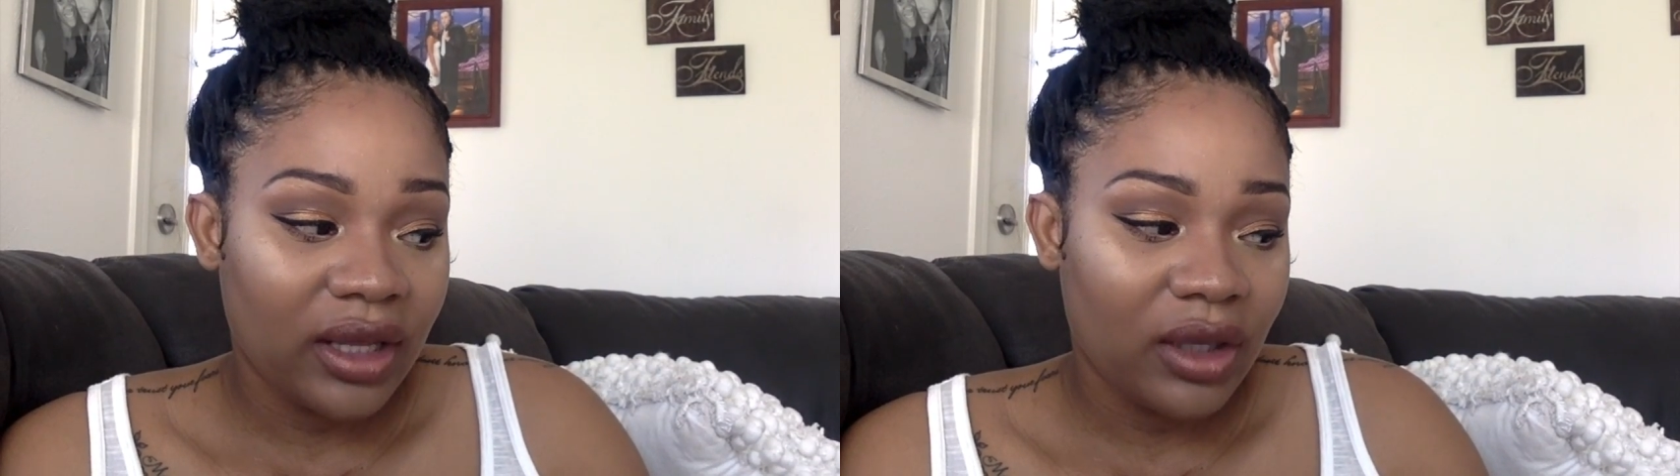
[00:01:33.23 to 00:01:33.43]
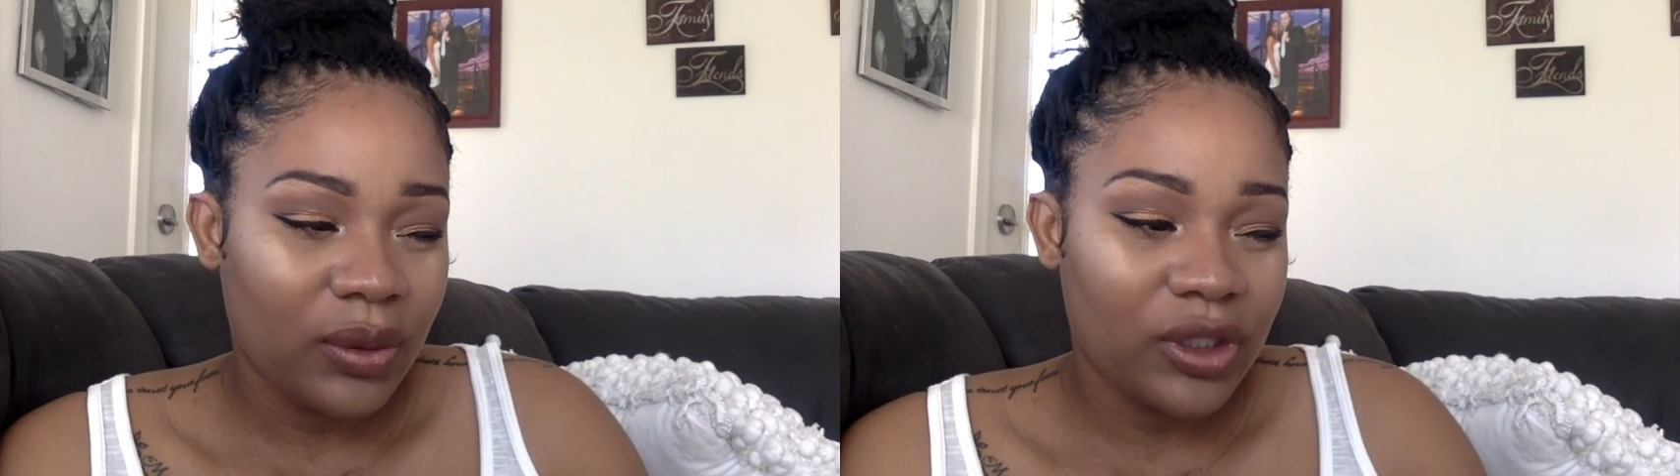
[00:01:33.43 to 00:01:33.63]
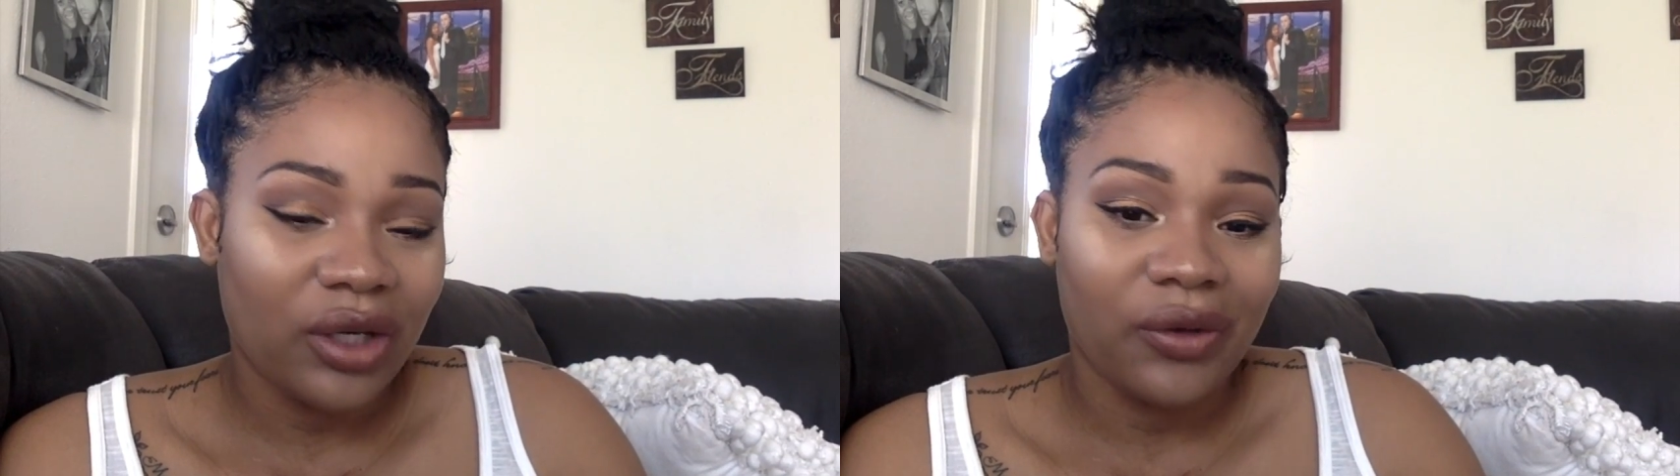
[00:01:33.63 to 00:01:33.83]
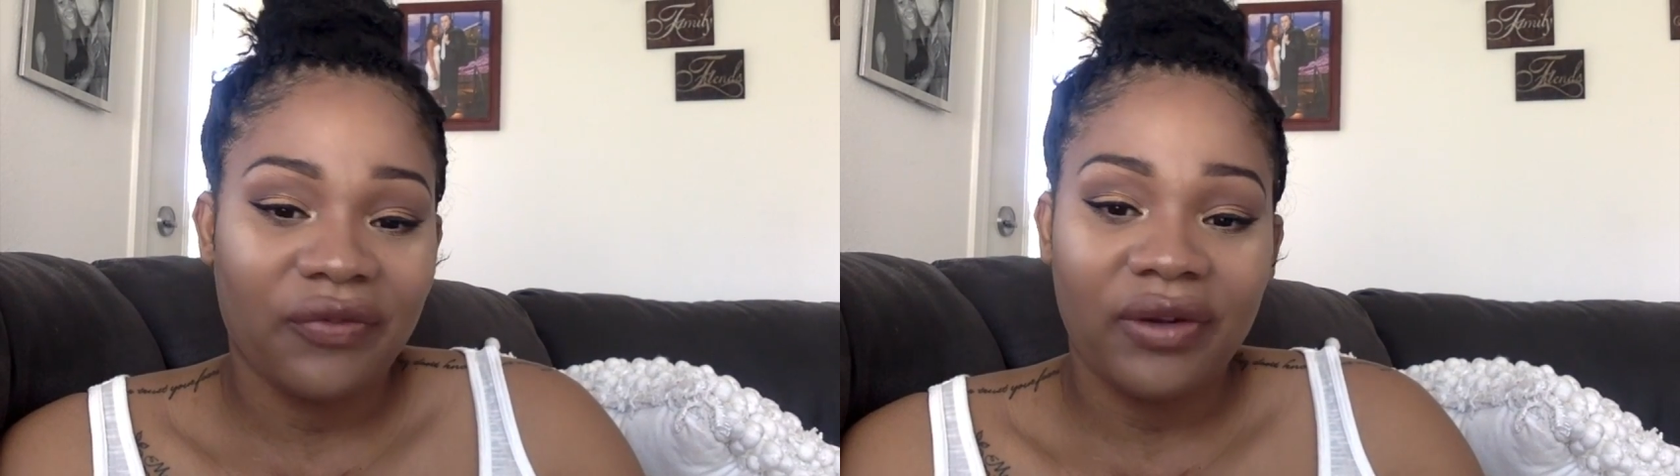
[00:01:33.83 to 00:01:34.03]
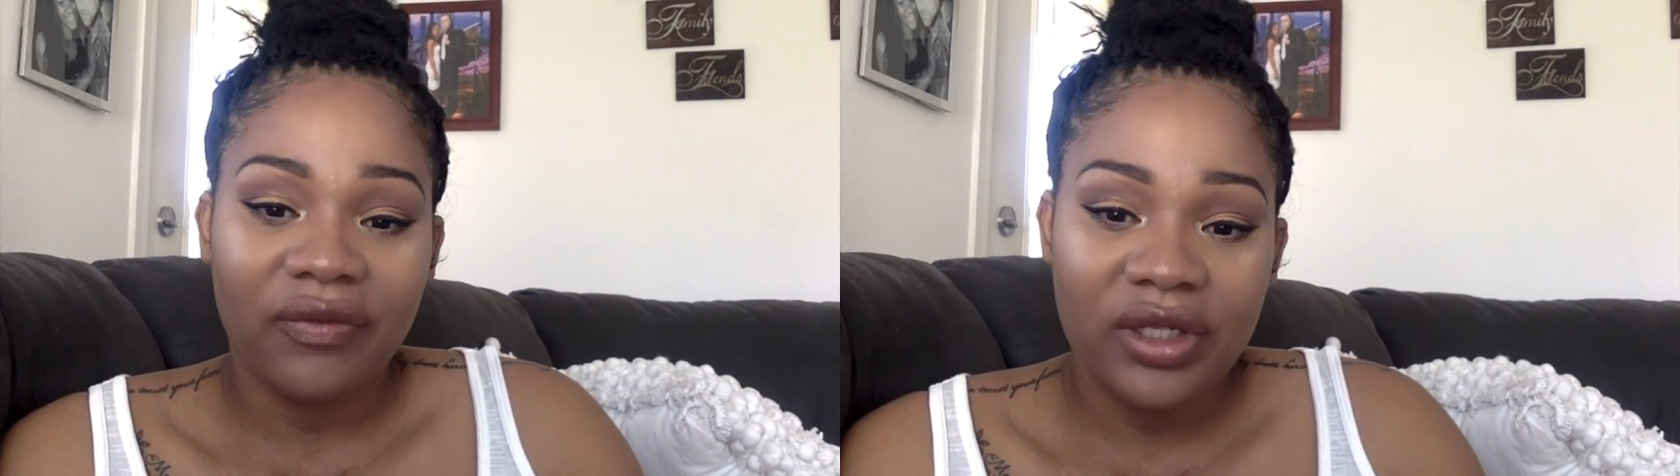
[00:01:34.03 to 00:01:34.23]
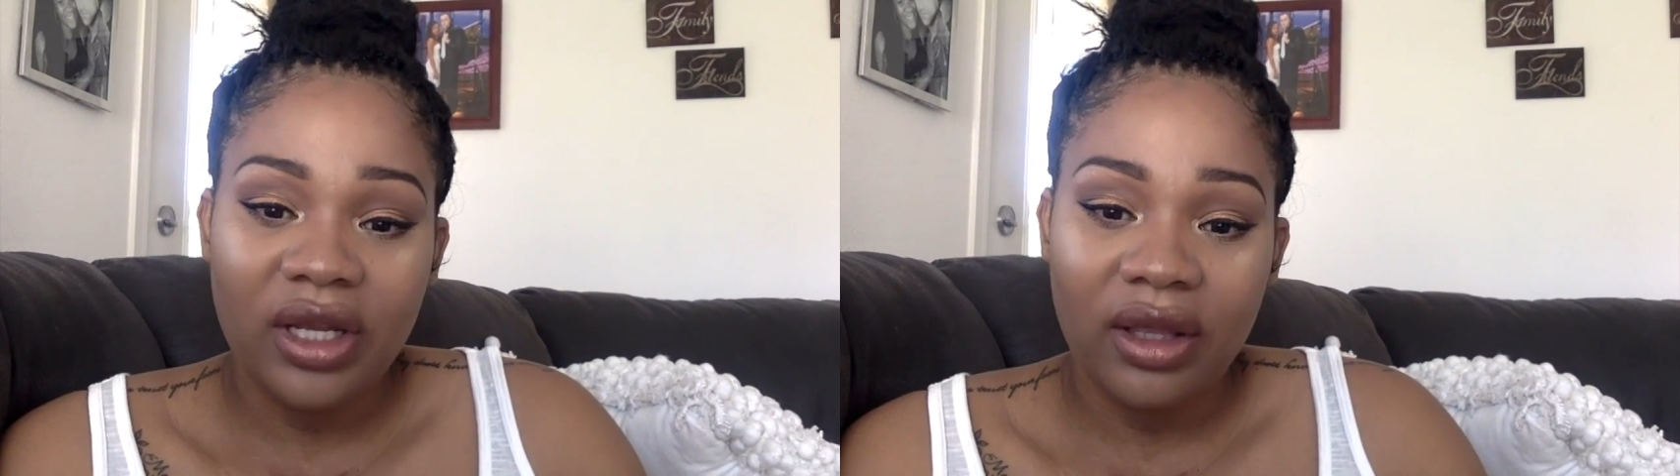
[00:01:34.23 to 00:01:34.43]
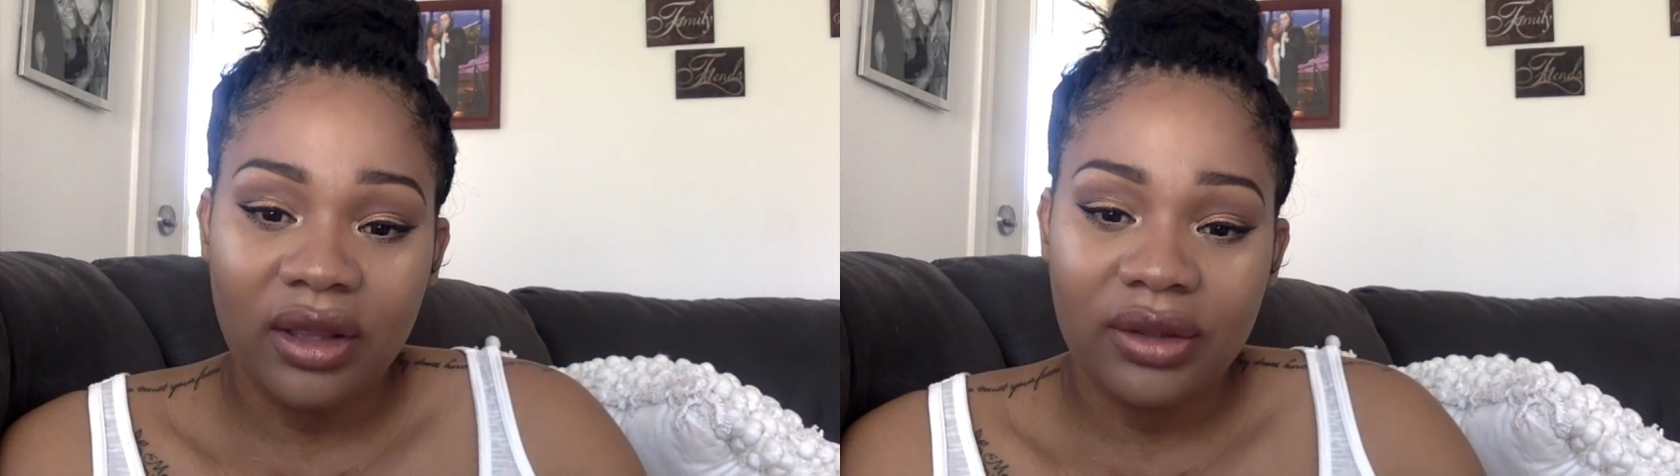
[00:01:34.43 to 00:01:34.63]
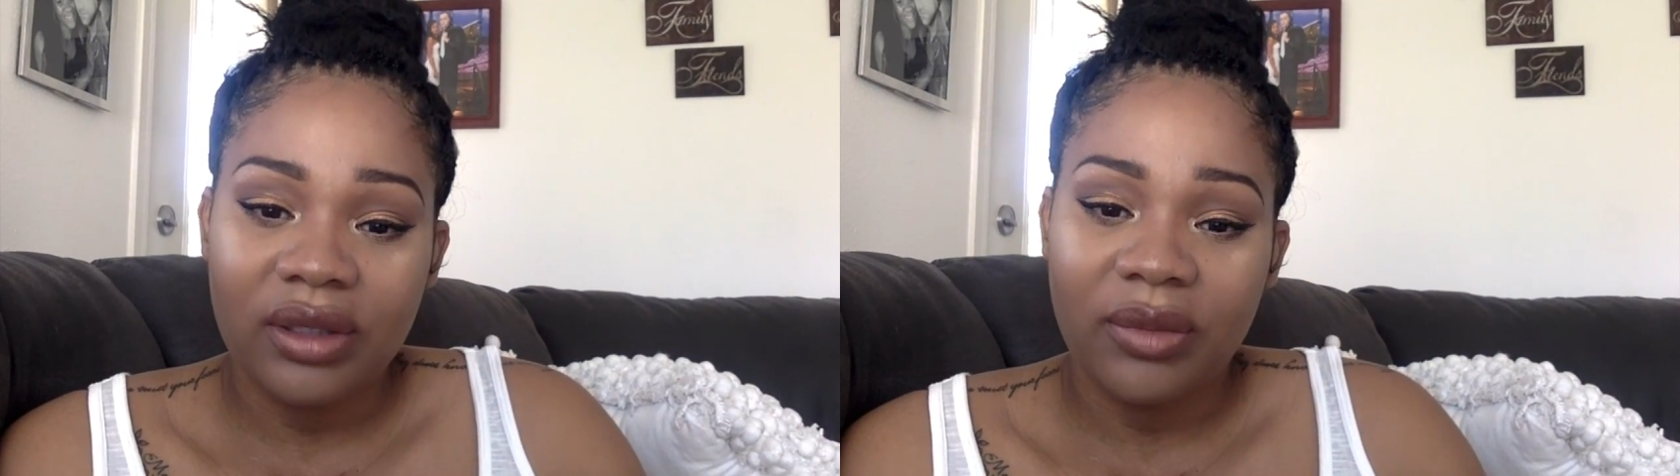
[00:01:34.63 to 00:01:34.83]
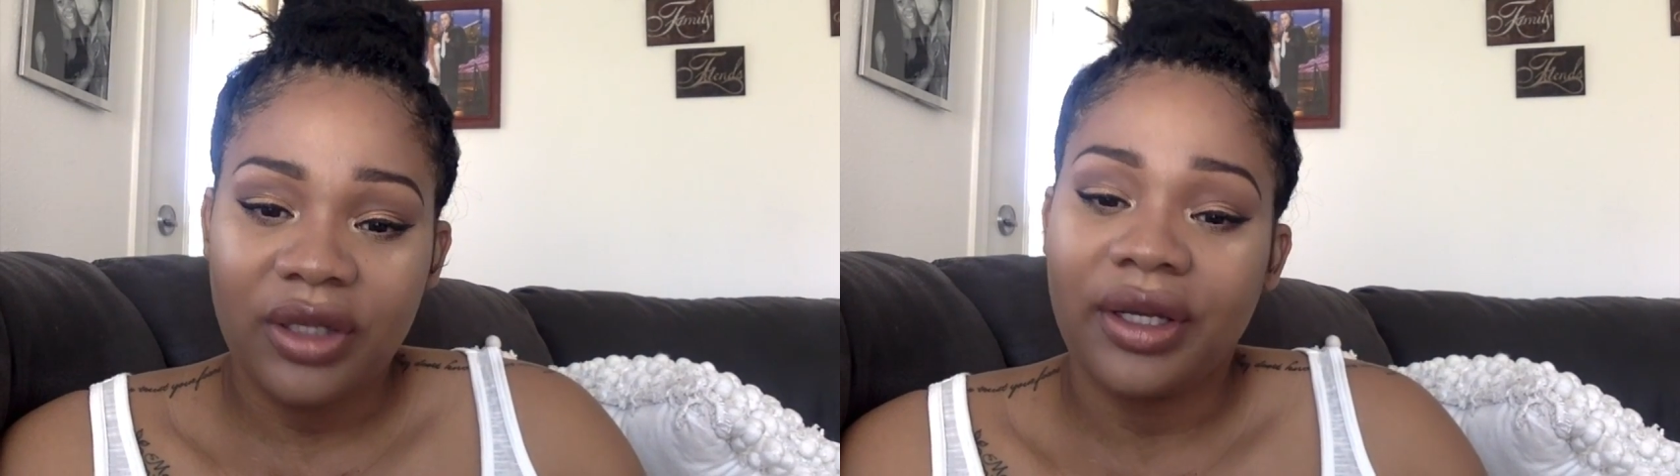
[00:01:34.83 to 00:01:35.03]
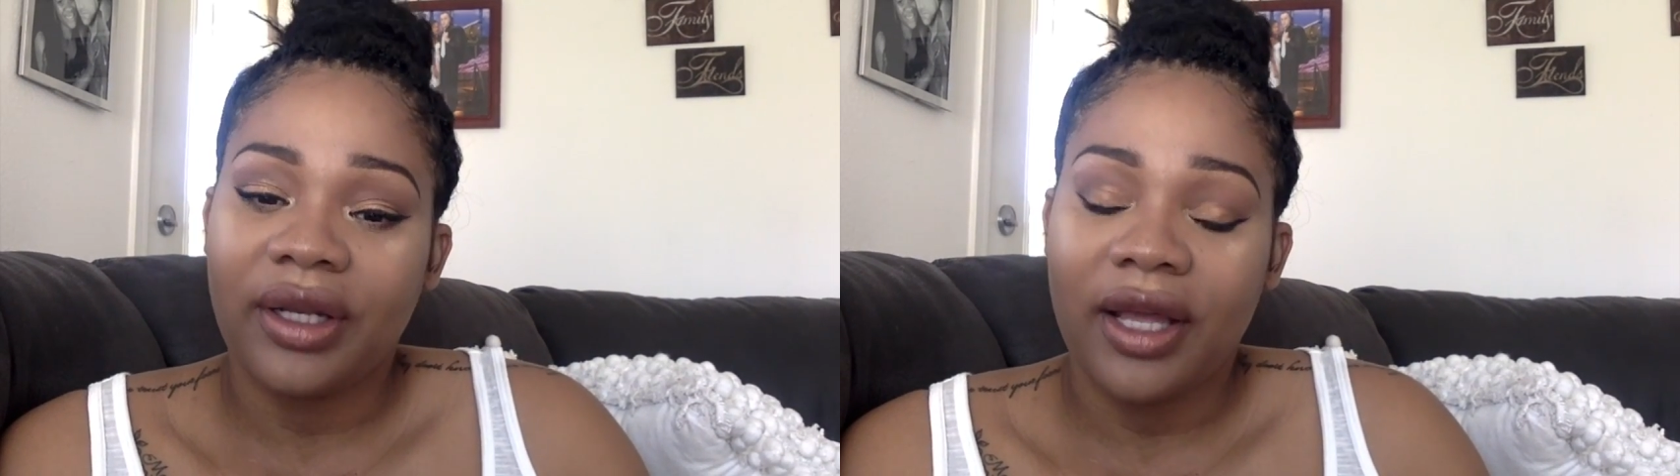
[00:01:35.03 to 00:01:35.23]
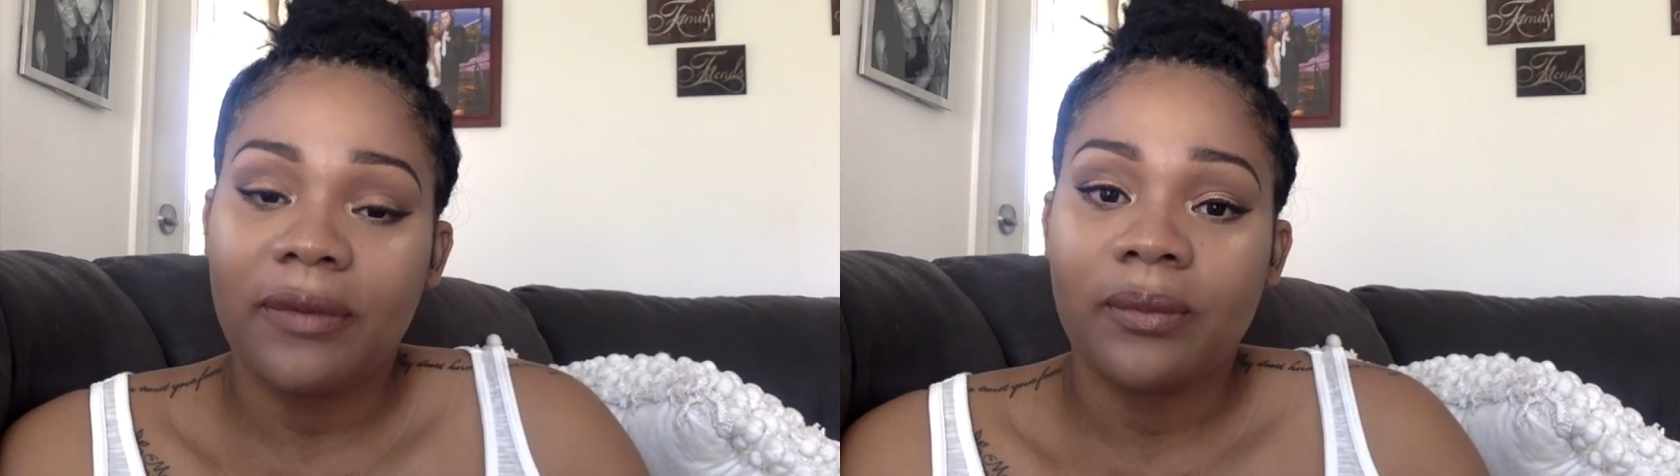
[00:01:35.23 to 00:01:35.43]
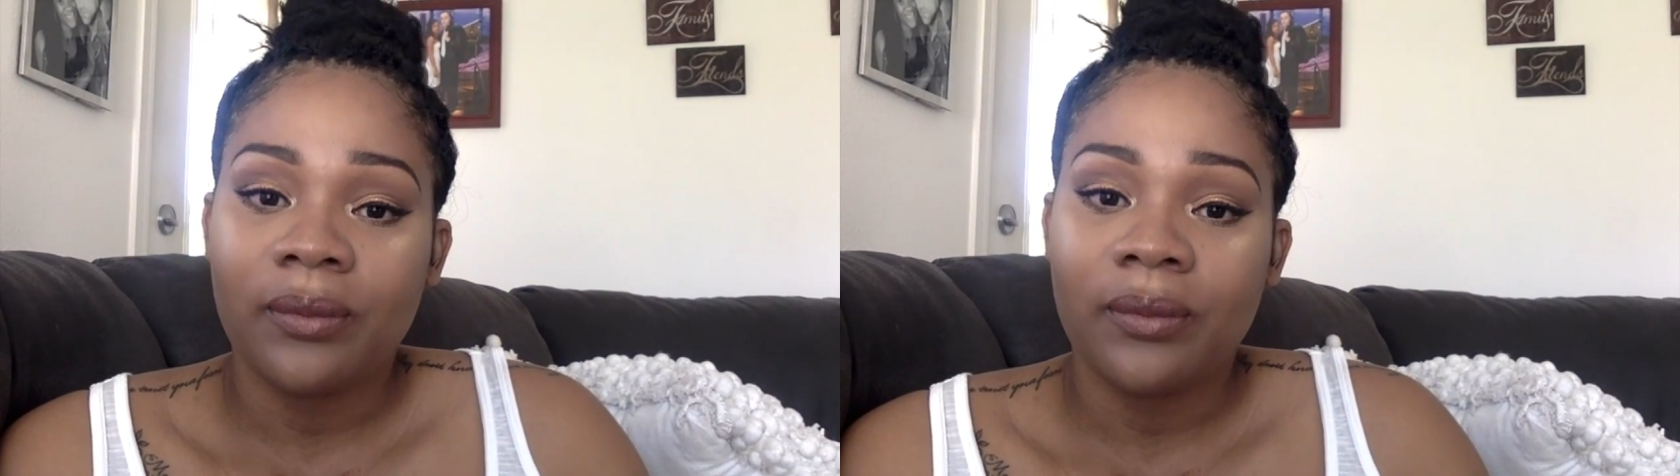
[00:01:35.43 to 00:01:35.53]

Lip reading: I think it was January 15th or something like that.